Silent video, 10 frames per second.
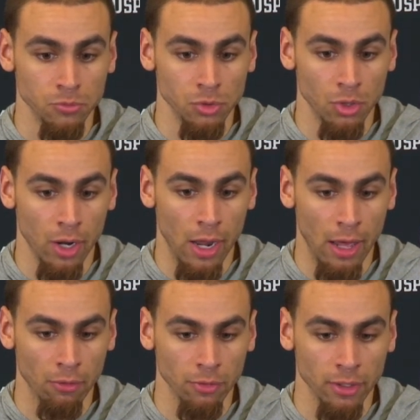You know,
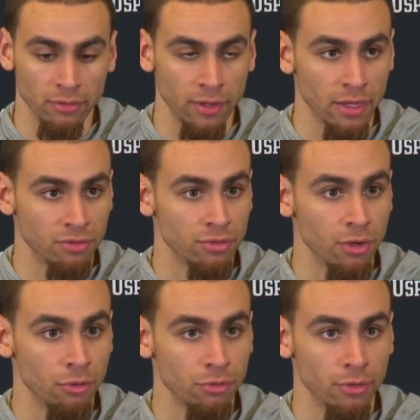I don't think it's an X's and
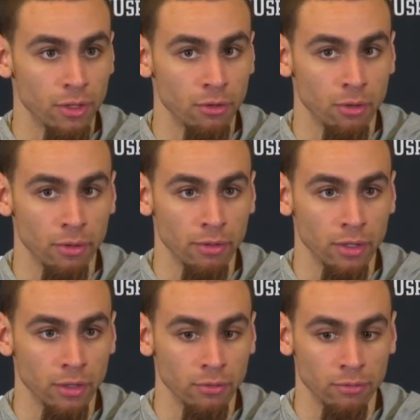O's thing, though. I
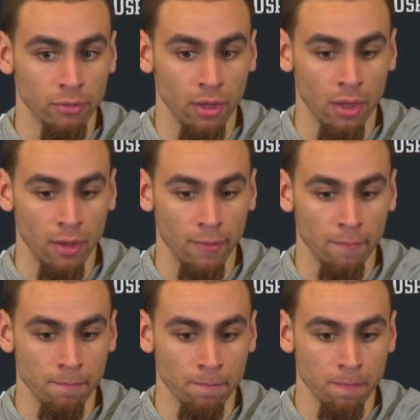think it's a
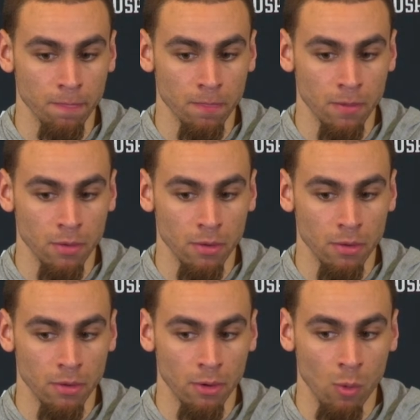
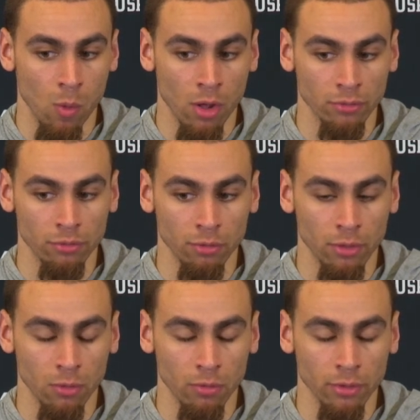want to
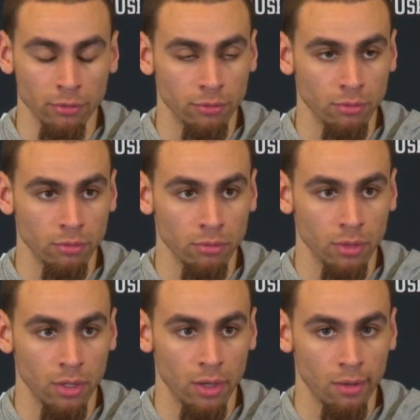and a will to.
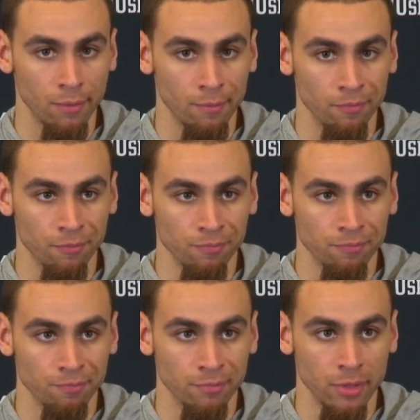
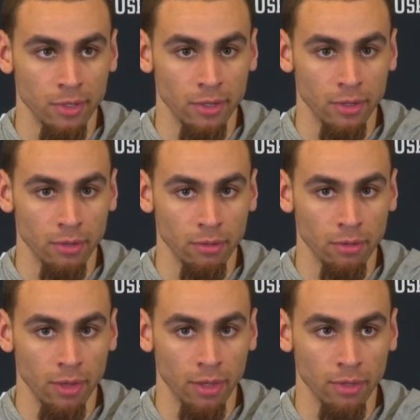And
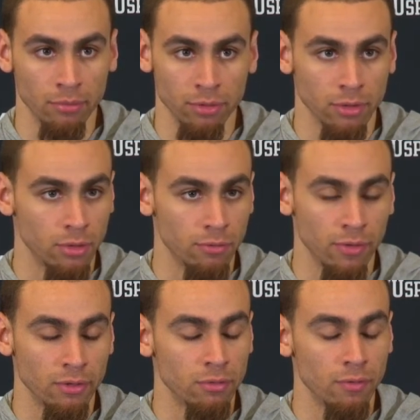that comes on the
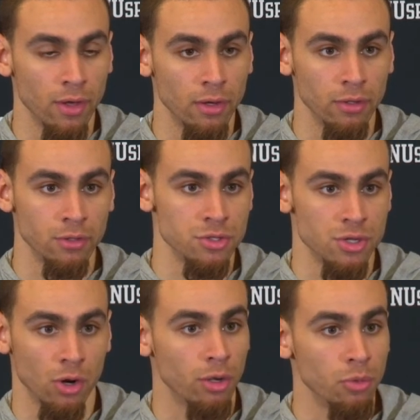defensive end and just
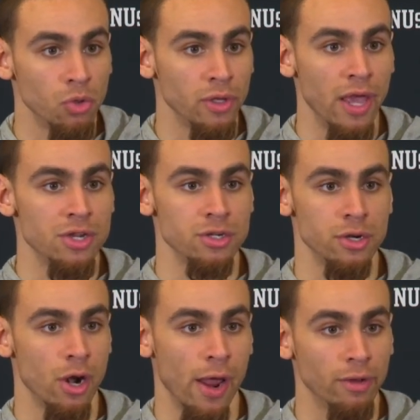our communication
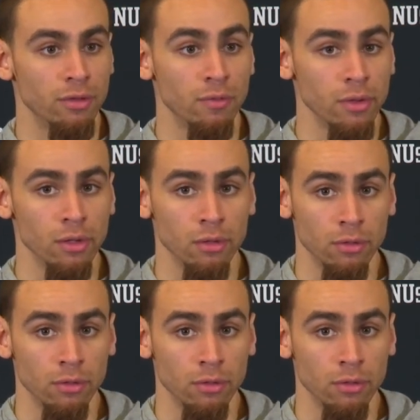and our activity.